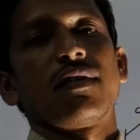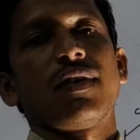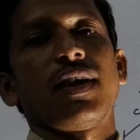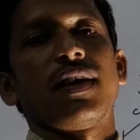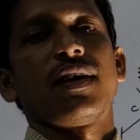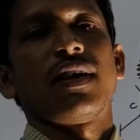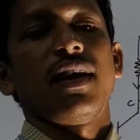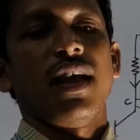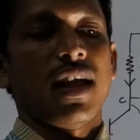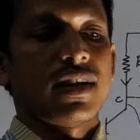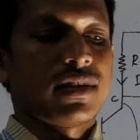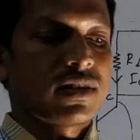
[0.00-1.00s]
Okay,
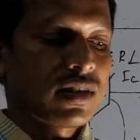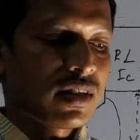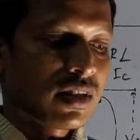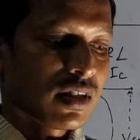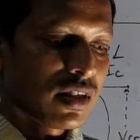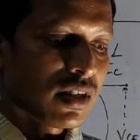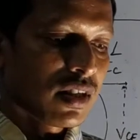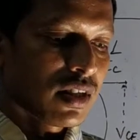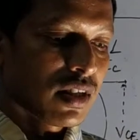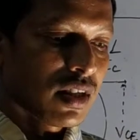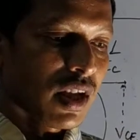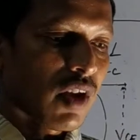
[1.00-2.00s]
and
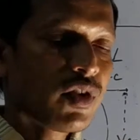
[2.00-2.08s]
I